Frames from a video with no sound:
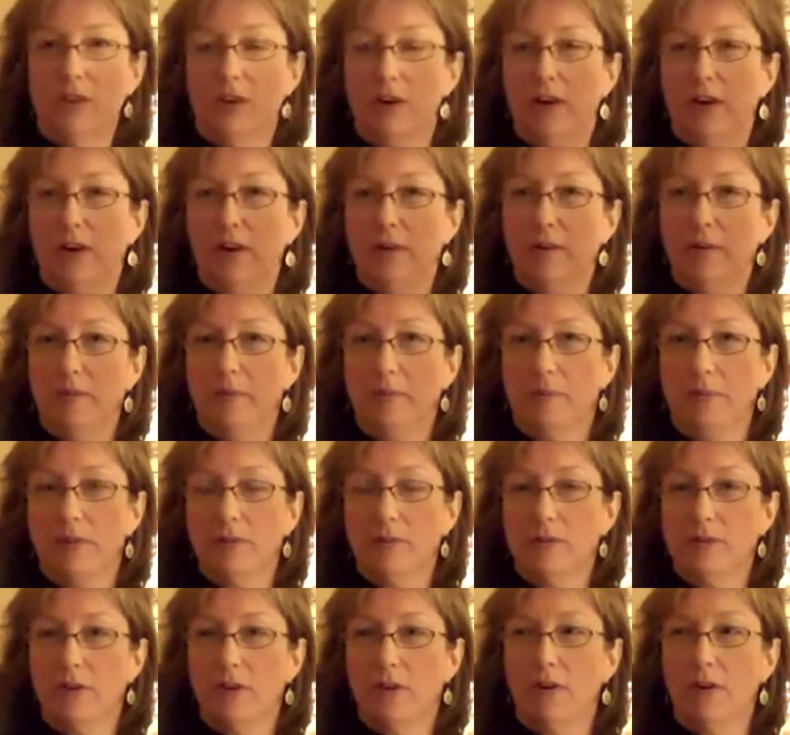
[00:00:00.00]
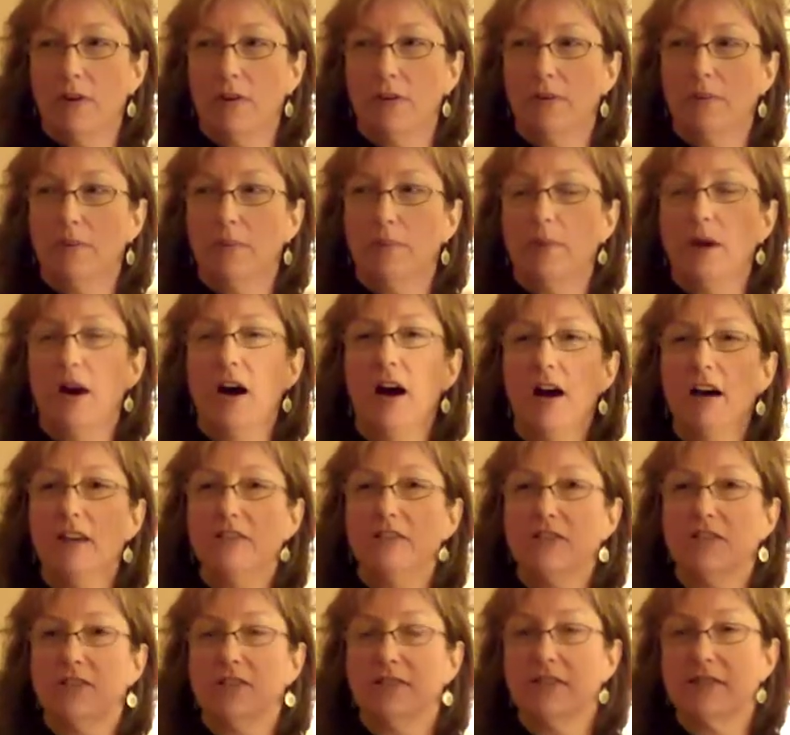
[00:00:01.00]
her
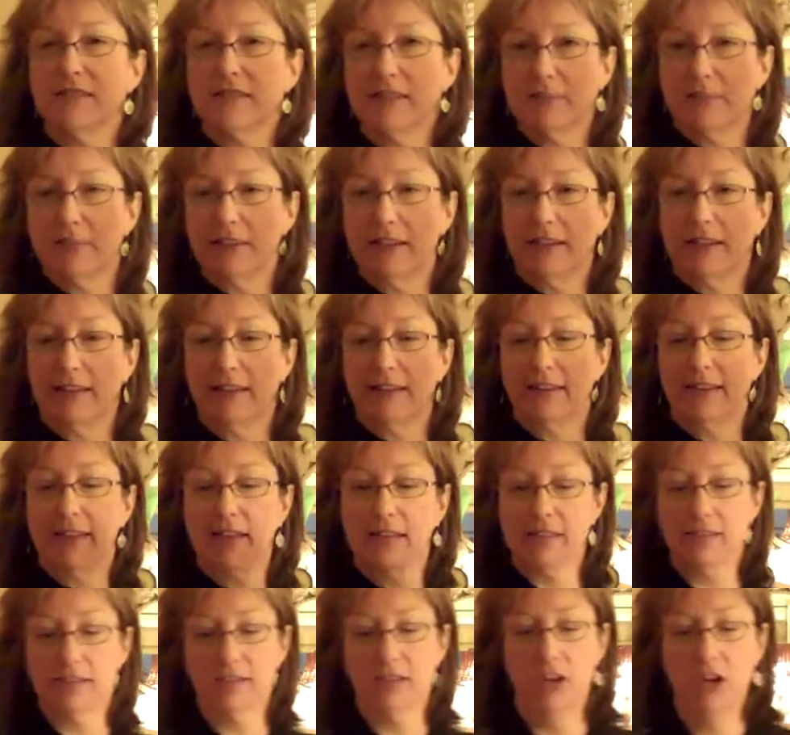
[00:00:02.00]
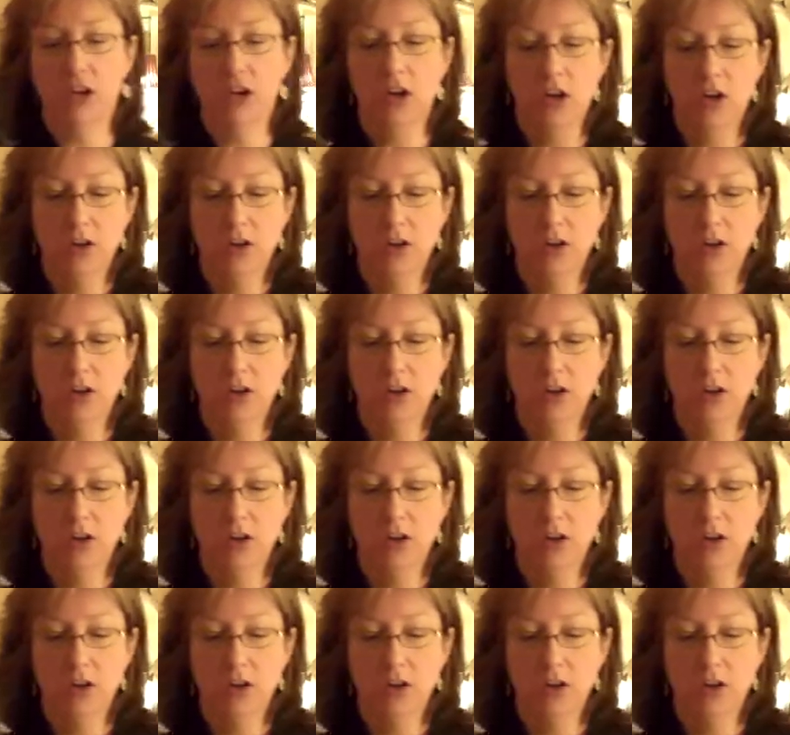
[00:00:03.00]
posture is something like this.